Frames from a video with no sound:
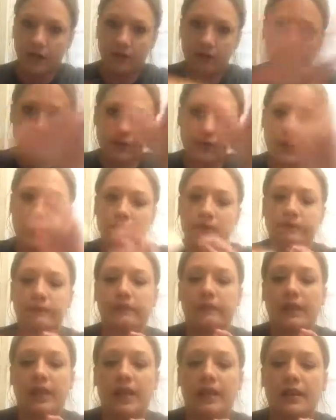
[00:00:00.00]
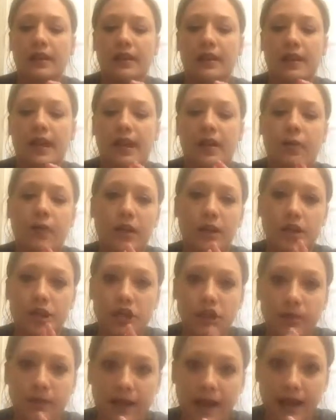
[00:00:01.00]
remover, in the like, what,
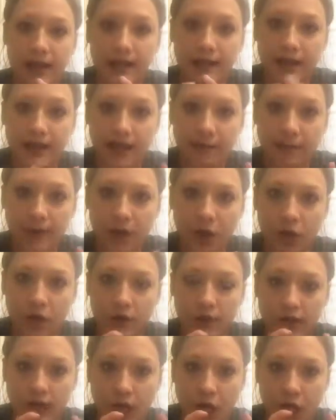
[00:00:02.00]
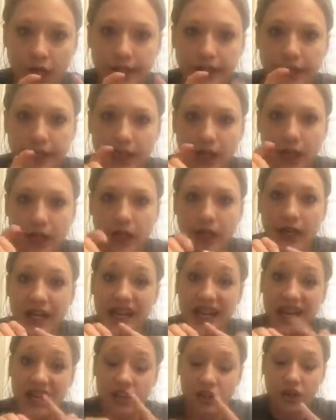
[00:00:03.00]
2 minutes that I've been holding it on here,
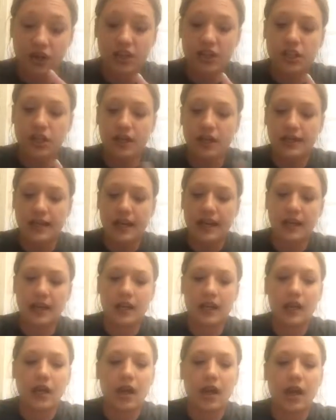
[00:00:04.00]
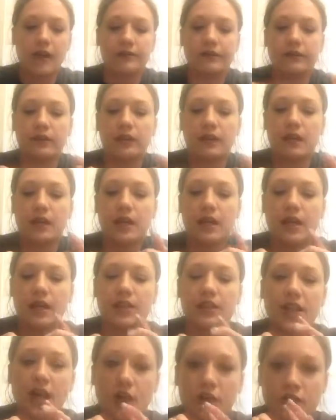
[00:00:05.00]
it's already started taking it off.
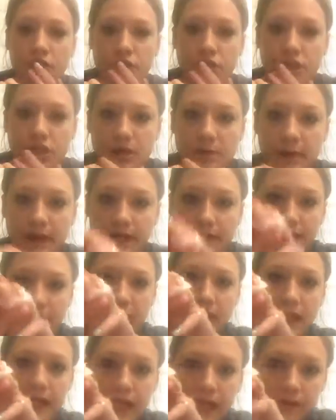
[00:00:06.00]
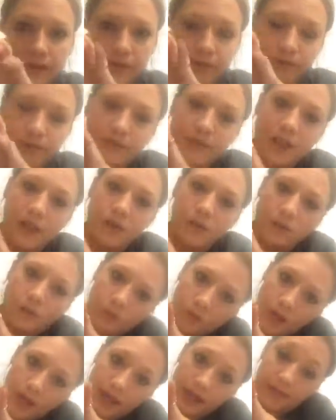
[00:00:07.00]
So you just basically,
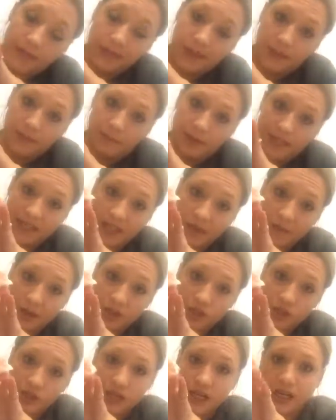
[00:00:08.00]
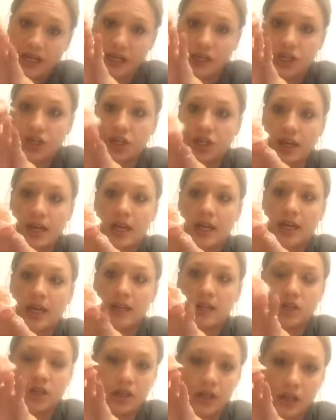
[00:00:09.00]
what my team manager did is she
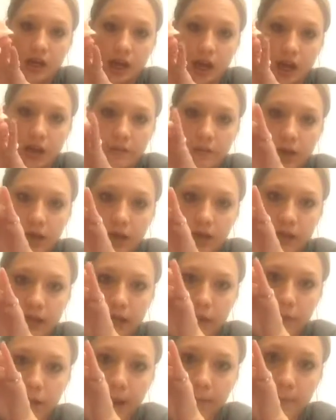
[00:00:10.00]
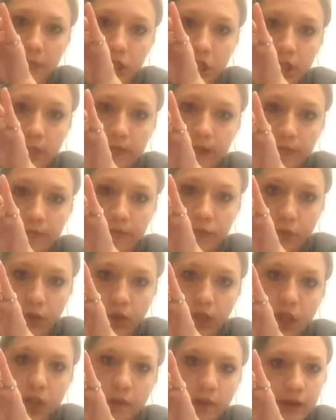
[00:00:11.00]
took the cotton ball and like wrapped aluminum
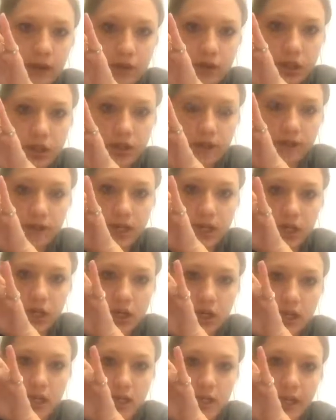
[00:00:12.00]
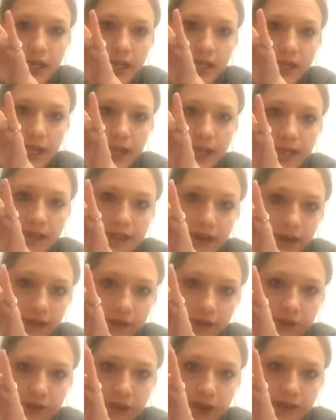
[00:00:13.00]
foil around her fingers and let it set
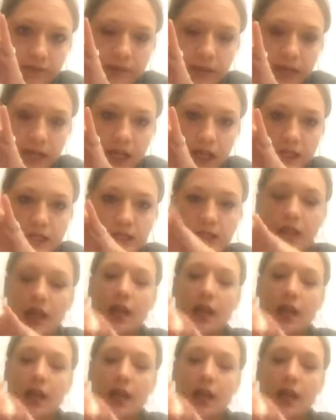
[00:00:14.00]
for 5 minutes.